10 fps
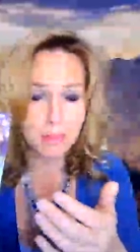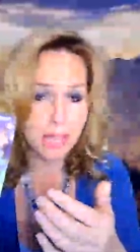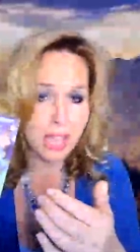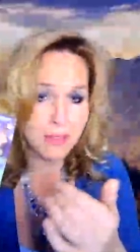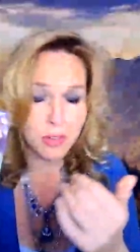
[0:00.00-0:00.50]

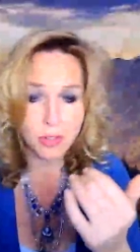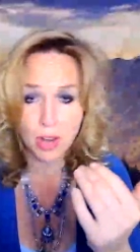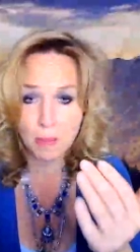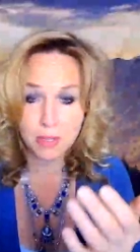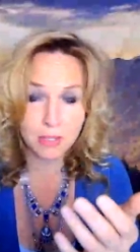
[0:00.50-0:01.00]
behavior,
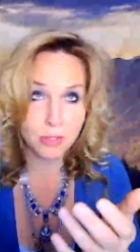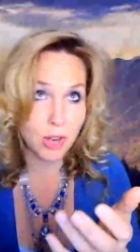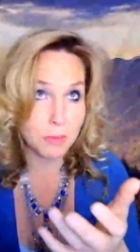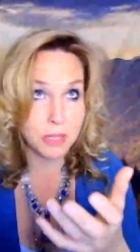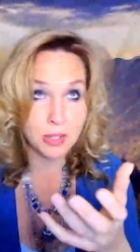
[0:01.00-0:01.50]
trapped,
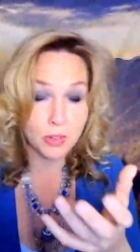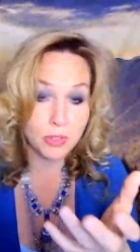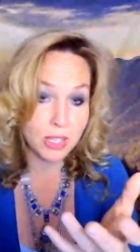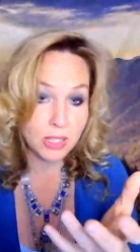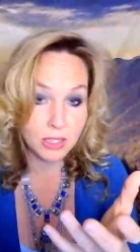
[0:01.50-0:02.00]
trapped in their
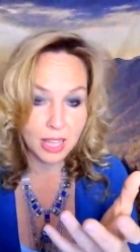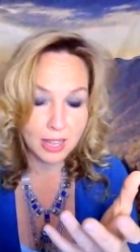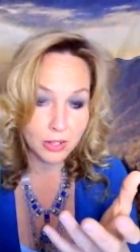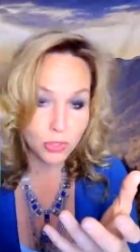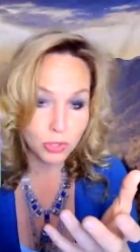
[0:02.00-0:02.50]
single
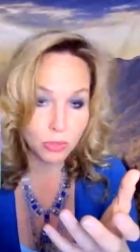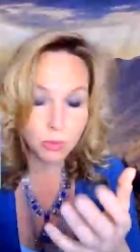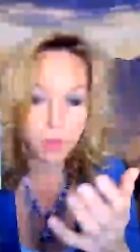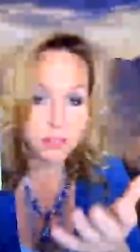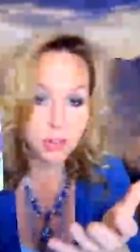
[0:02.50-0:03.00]
attitude,
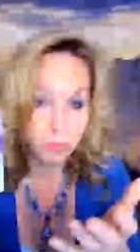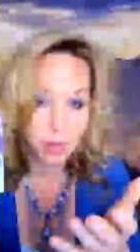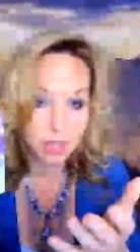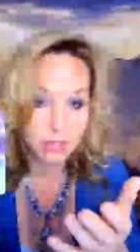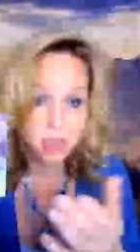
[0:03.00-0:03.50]
whatever it
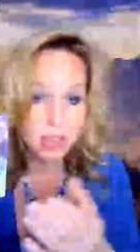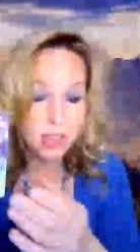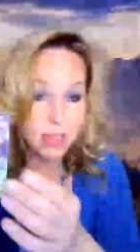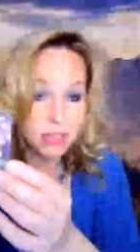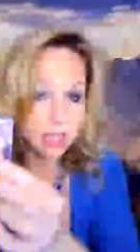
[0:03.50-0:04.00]
was.
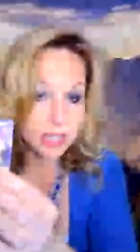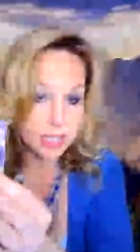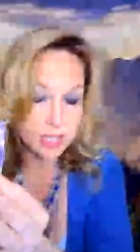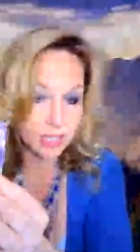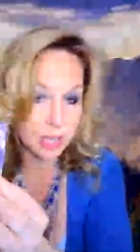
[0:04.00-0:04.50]
They
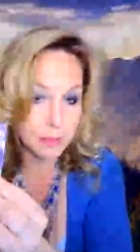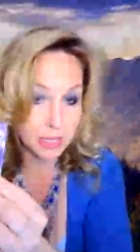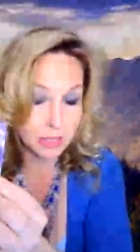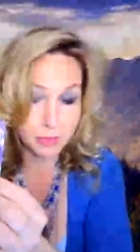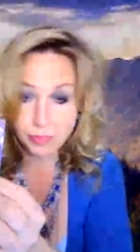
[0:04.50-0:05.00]
didn't come
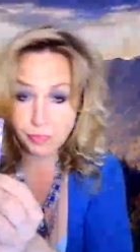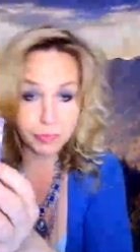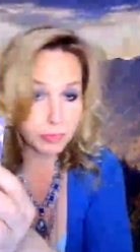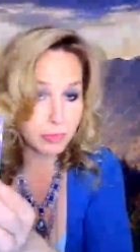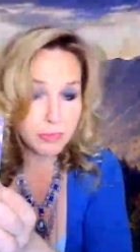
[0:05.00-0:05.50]
in
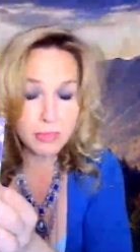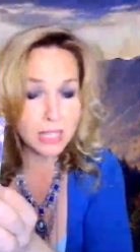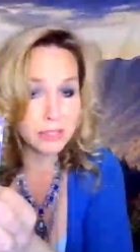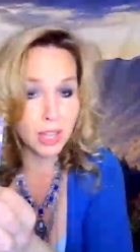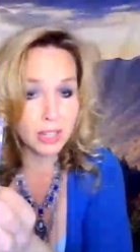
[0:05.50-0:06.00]

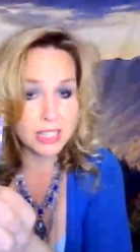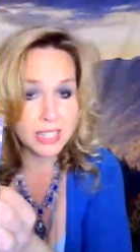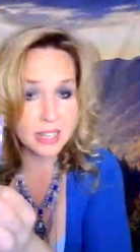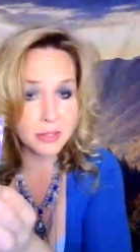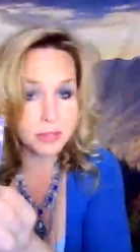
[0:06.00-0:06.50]
and lock it
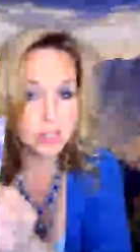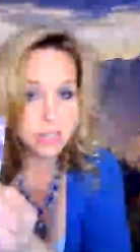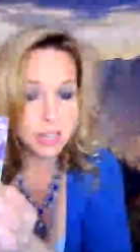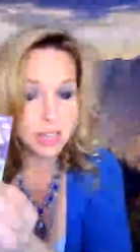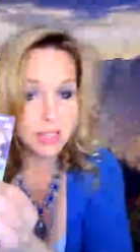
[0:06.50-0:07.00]
down.
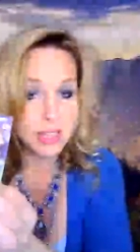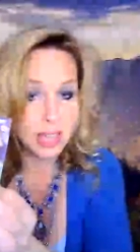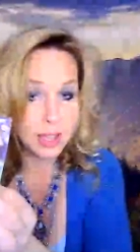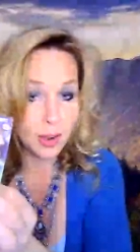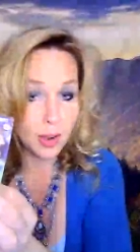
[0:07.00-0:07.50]

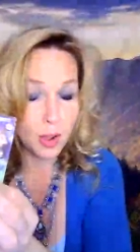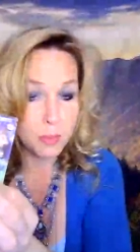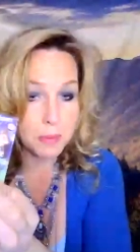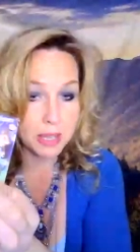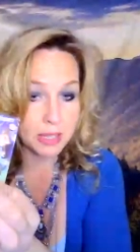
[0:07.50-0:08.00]
They are
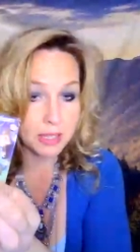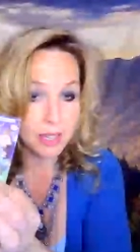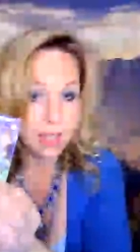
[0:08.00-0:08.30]
hoping